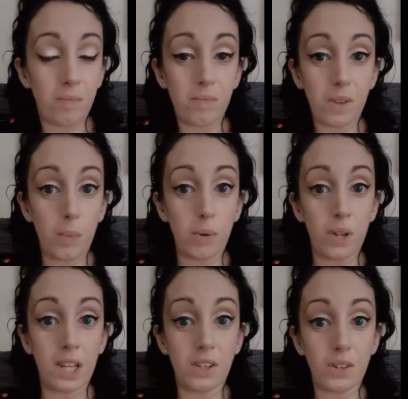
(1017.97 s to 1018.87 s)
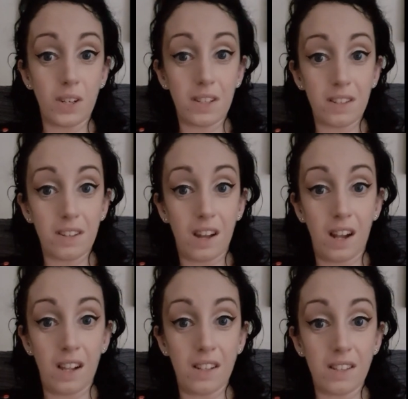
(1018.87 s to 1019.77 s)
Hope you all enjoyed,
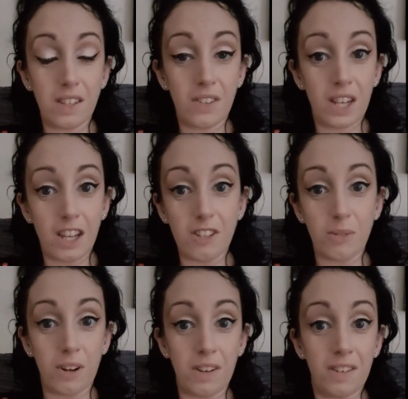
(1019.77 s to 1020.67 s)
and see you in the next one.